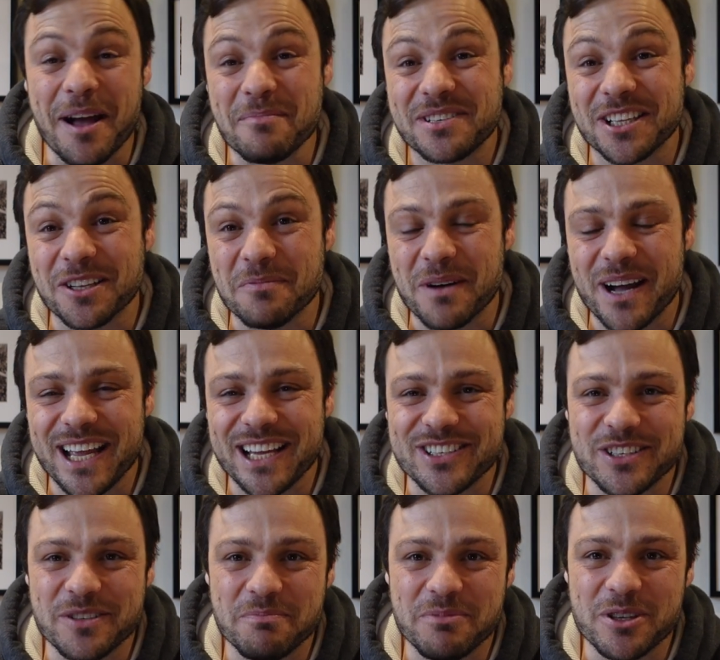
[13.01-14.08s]
I'm still buying
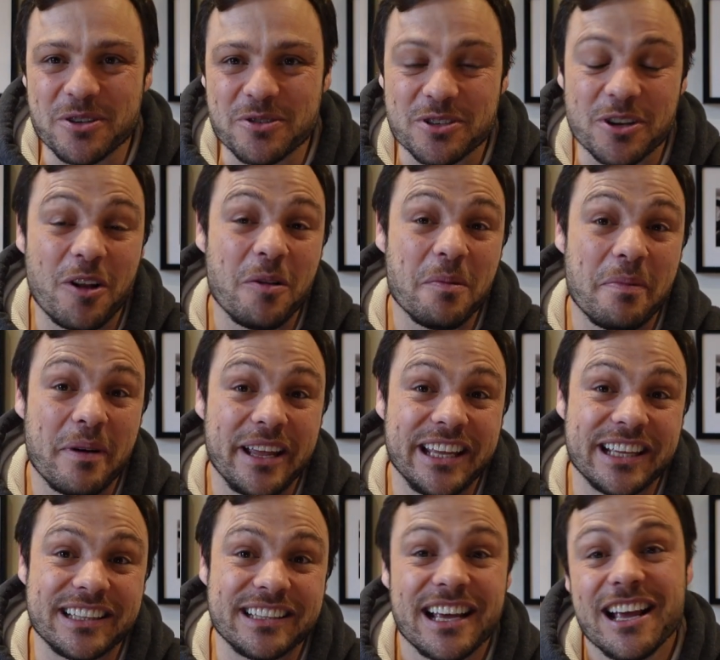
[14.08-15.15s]
GPUs,
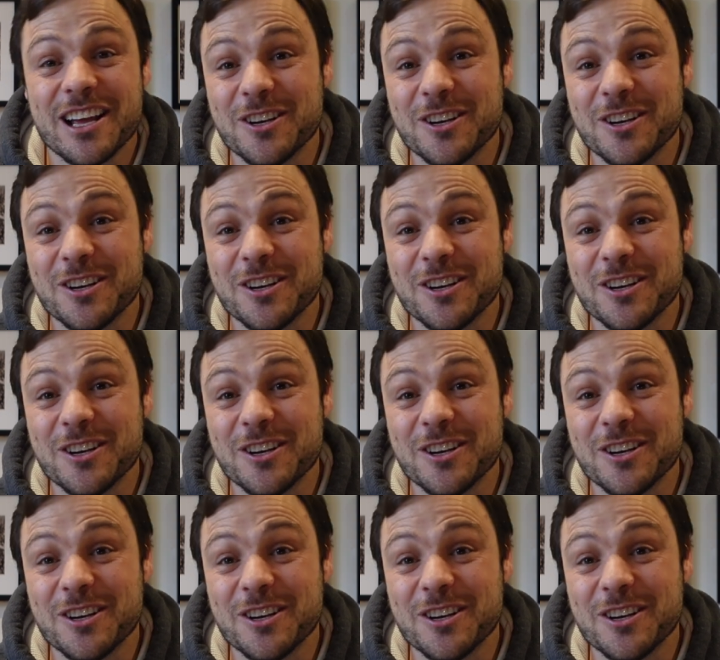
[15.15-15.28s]
albeit